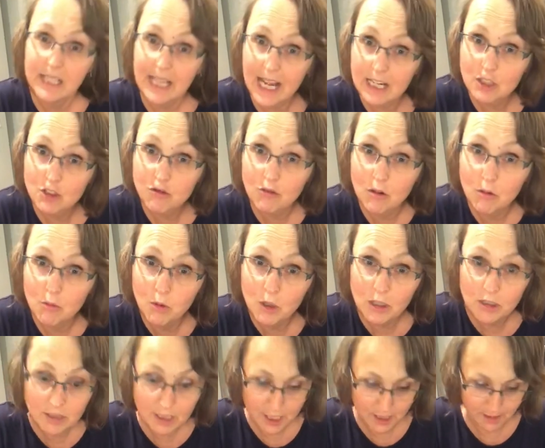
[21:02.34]
But you can
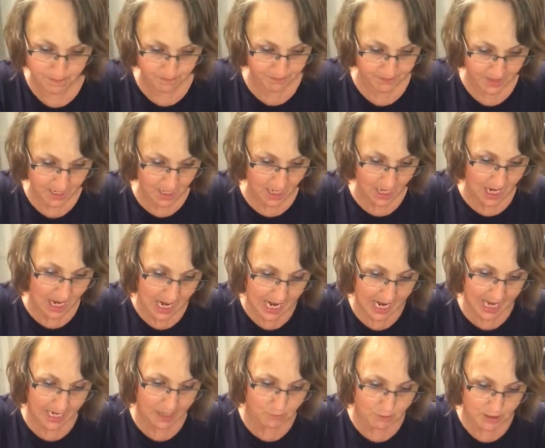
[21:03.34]
now get
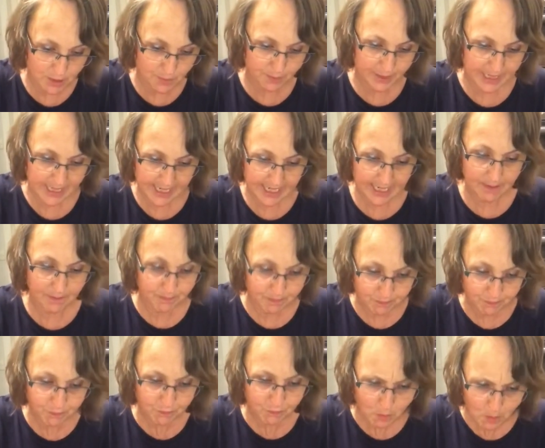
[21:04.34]
2 for
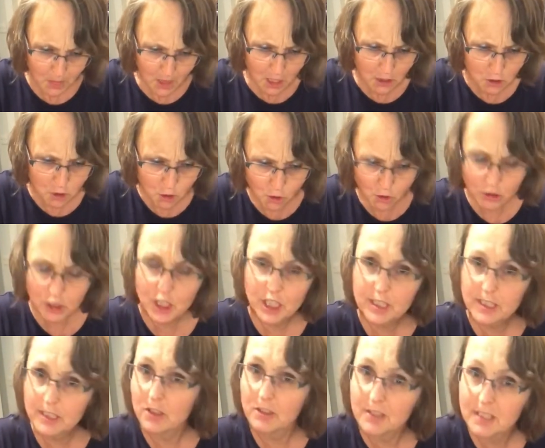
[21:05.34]
45.
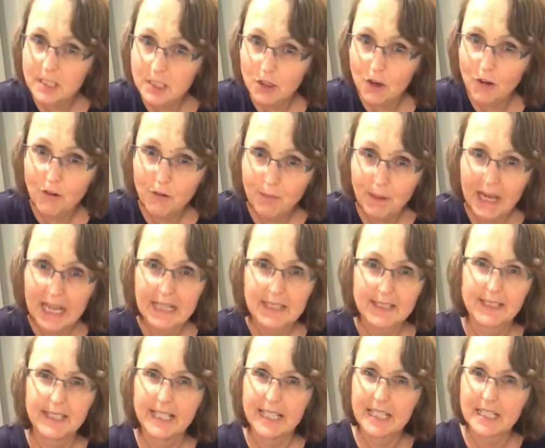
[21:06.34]
So this is a
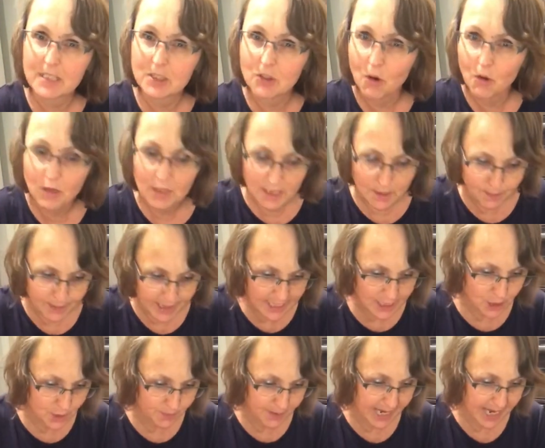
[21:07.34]
season of making sure,
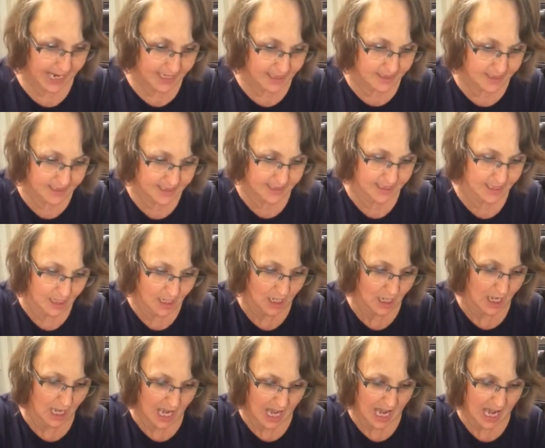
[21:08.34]

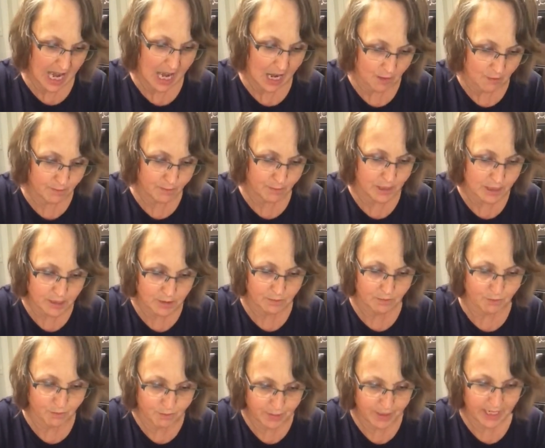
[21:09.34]
sorry, that
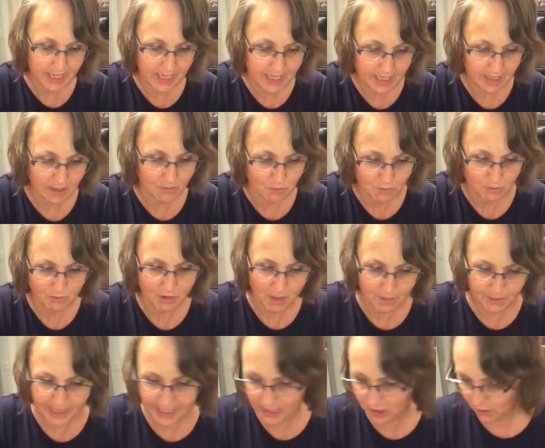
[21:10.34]
we are well
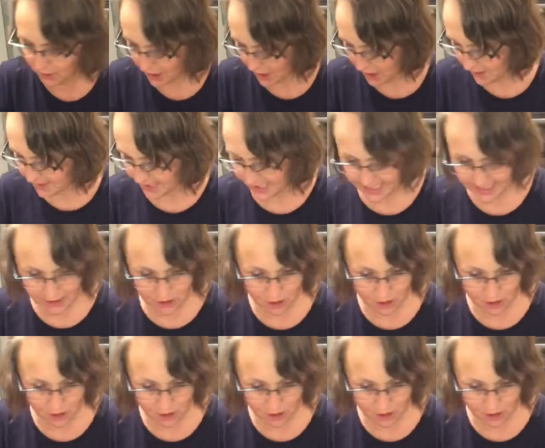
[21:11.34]
looked after.